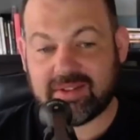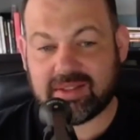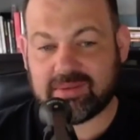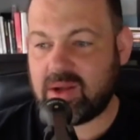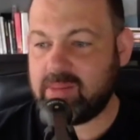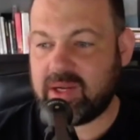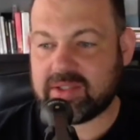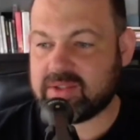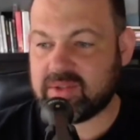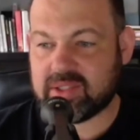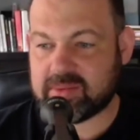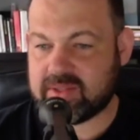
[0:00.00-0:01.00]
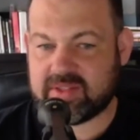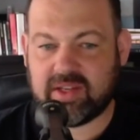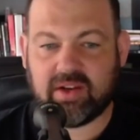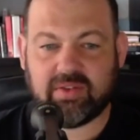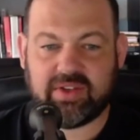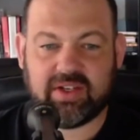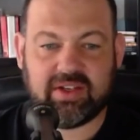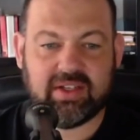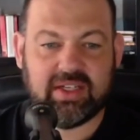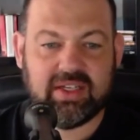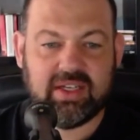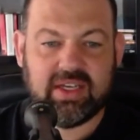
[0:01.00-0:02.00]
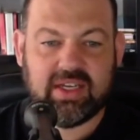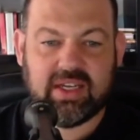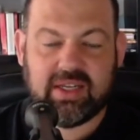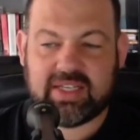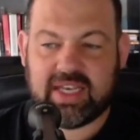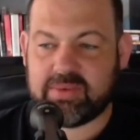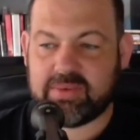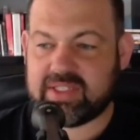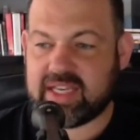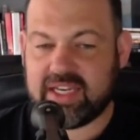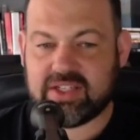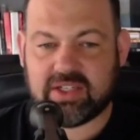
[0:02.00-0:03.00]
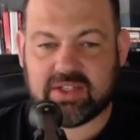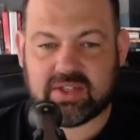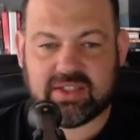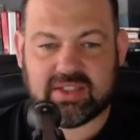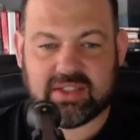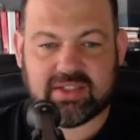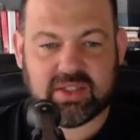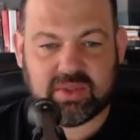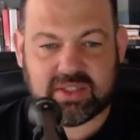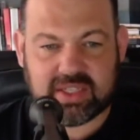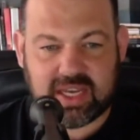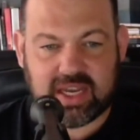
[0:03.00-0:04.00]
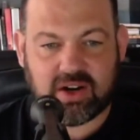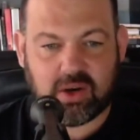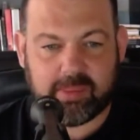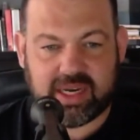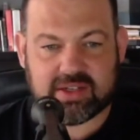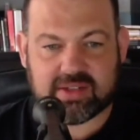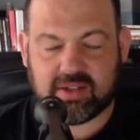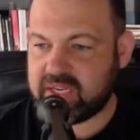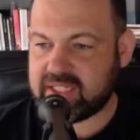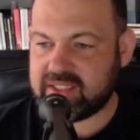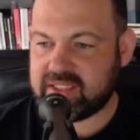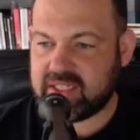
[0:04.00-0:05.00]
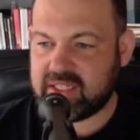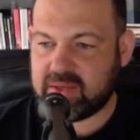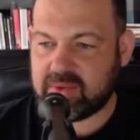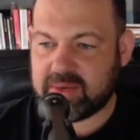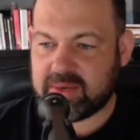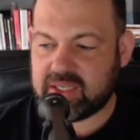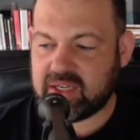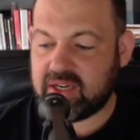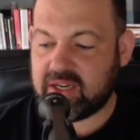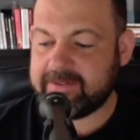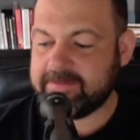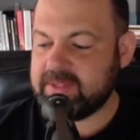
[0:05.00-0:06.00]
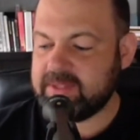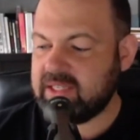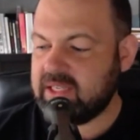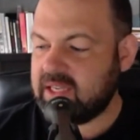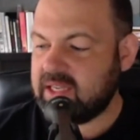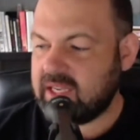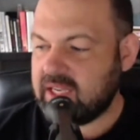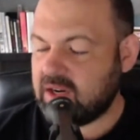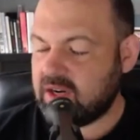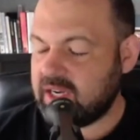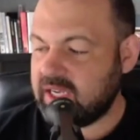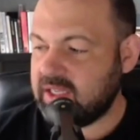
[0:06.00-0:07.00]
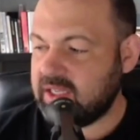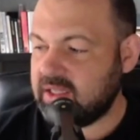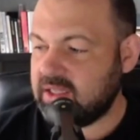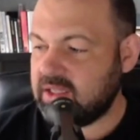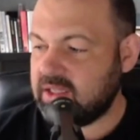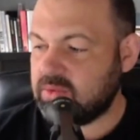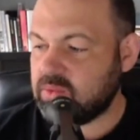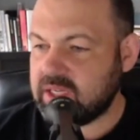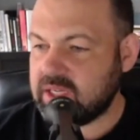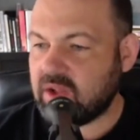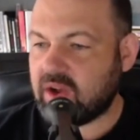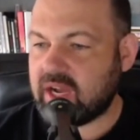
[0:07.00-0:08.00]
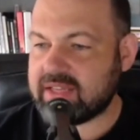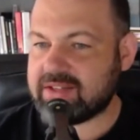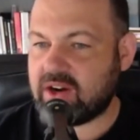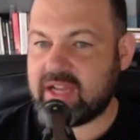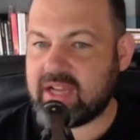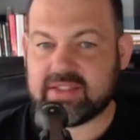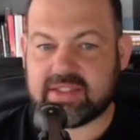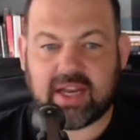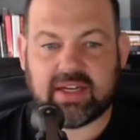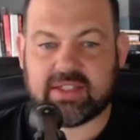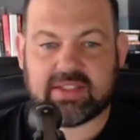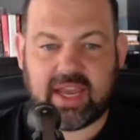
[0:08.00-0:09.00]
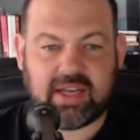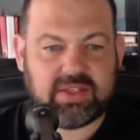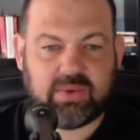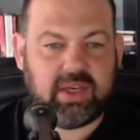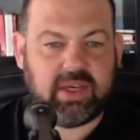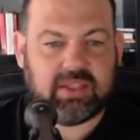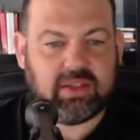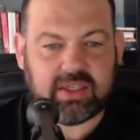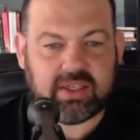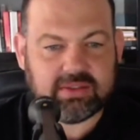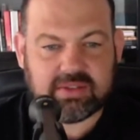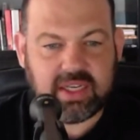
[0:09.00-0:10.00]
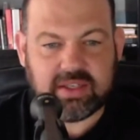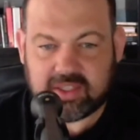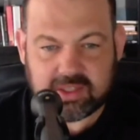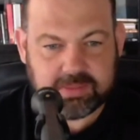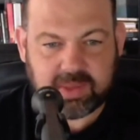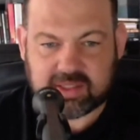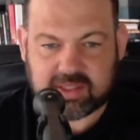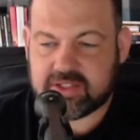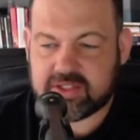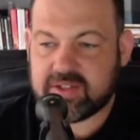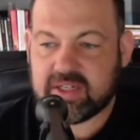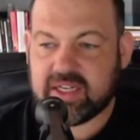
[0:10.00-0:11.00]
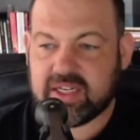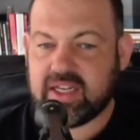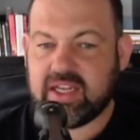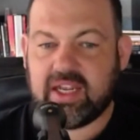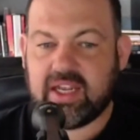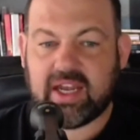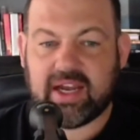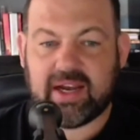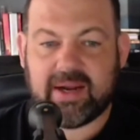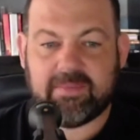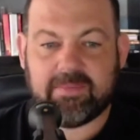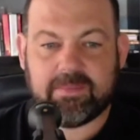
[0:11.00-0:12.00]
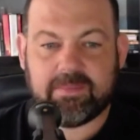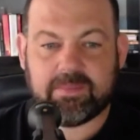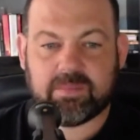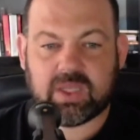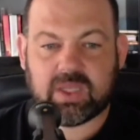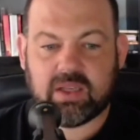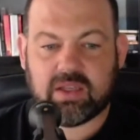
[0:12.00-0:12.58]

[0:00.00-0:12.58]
I thought, like, why am I just doing it myself? Dad, tax agents, I did a deal with Dad, old next work, and away we go. And I realized that I hadn't done a tax work in like 10 years at this stage. But